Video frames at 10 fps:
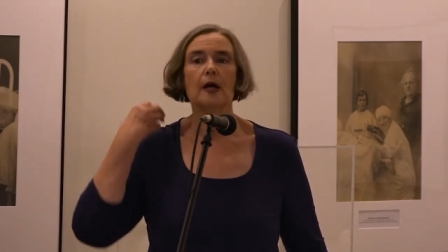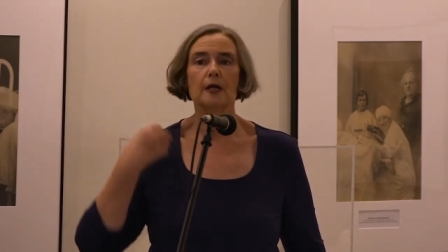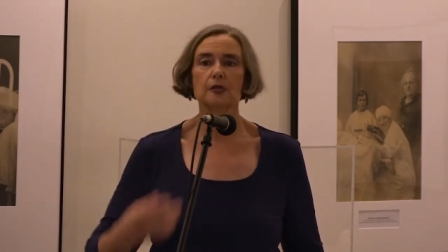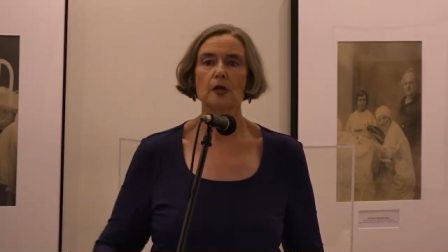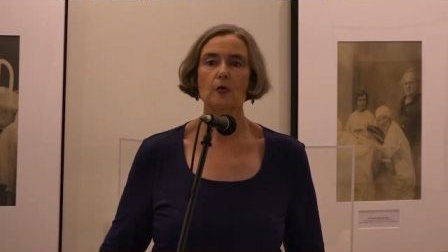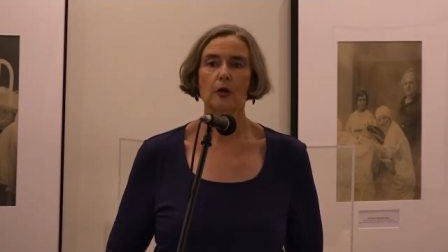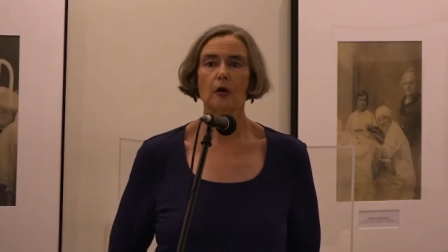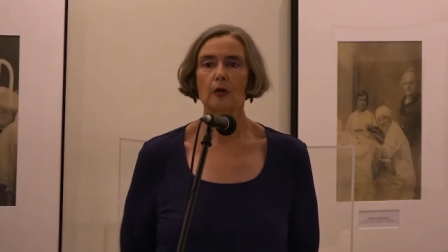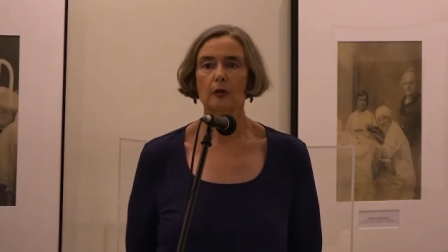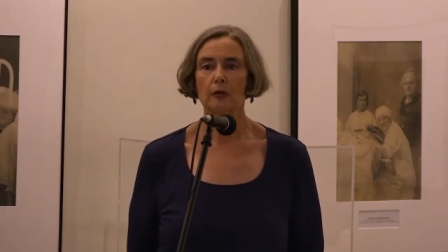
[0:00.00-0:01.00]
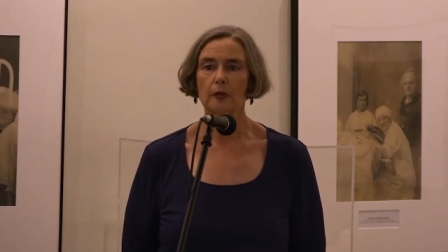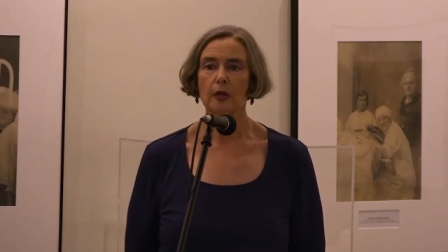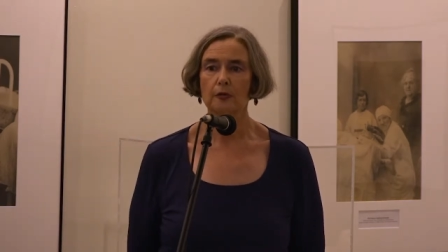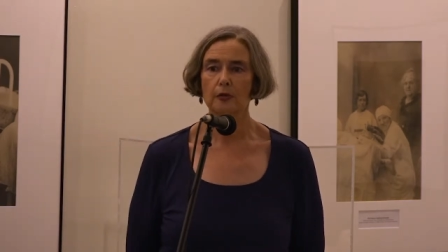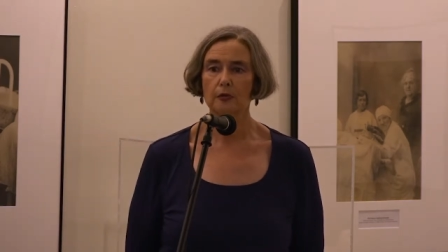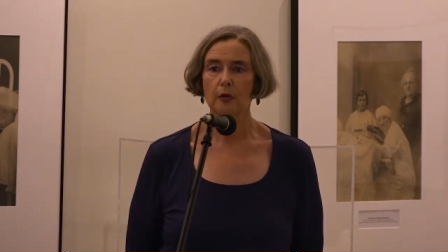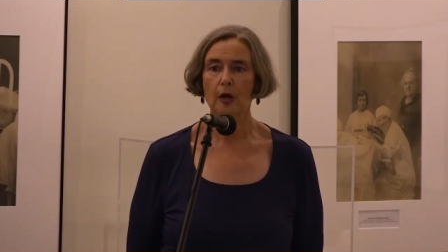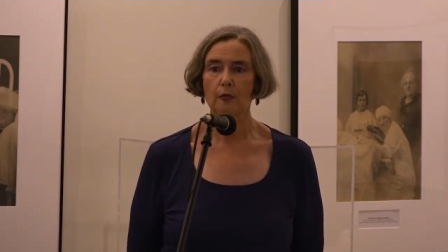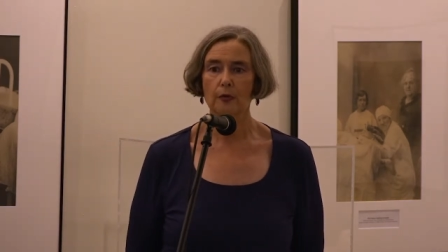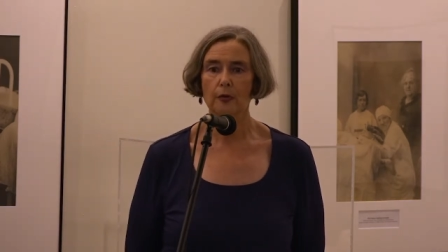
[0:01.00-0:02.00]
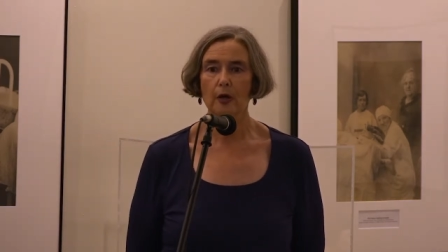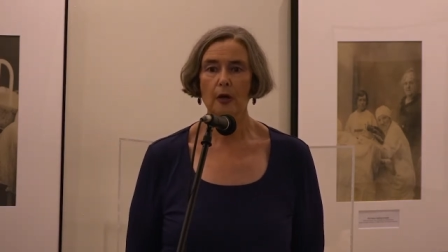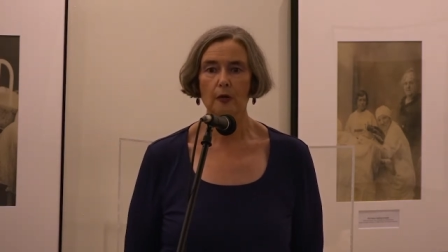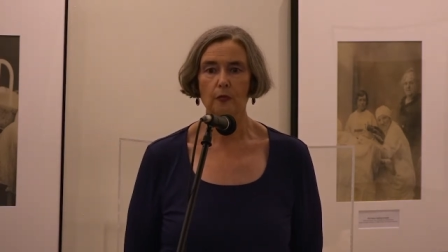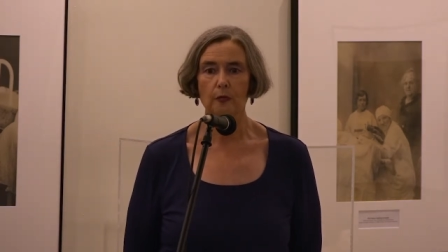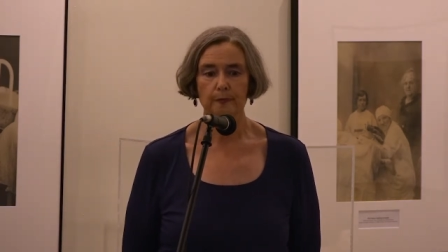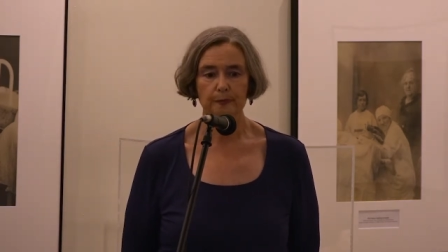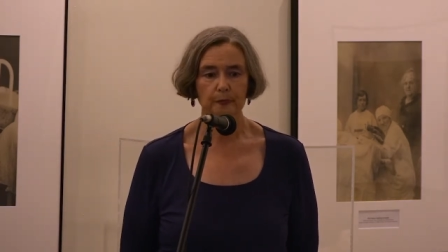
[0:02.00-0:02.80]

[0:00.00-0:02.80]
I saw an article not too long ago